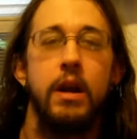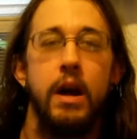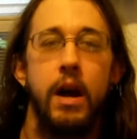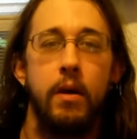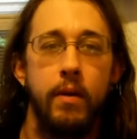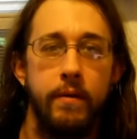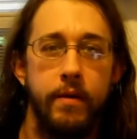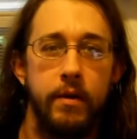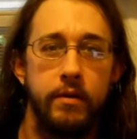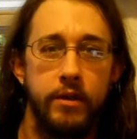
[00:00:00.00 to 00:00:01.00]

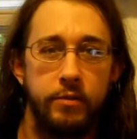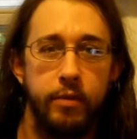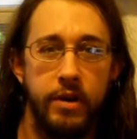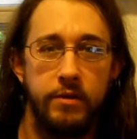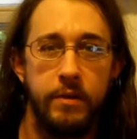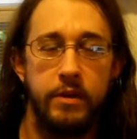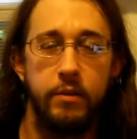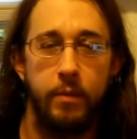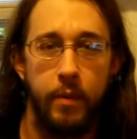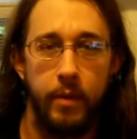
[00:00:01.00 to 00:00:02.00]
However, this brings me to
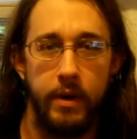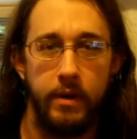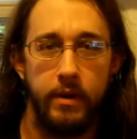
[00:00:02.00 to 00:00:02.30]
a point.